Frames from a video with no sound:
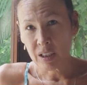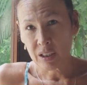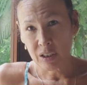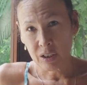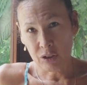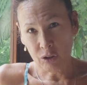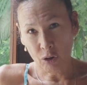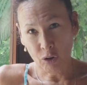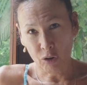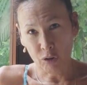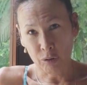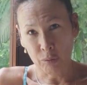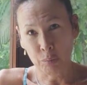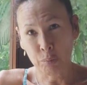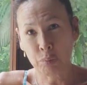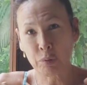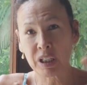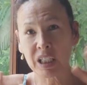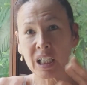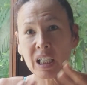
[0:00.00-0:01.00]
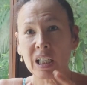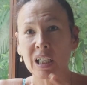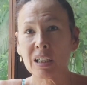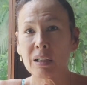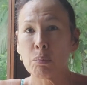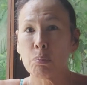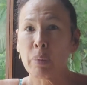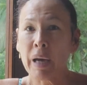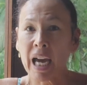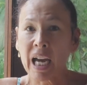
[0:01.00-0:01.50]
So,
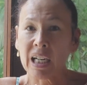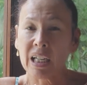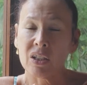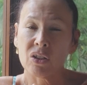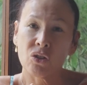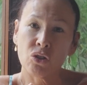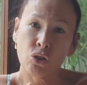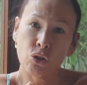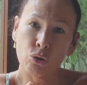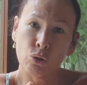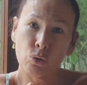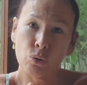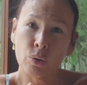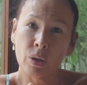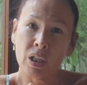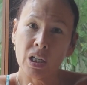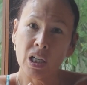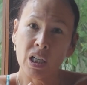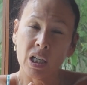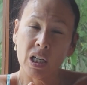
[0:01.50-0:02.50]
bringing back to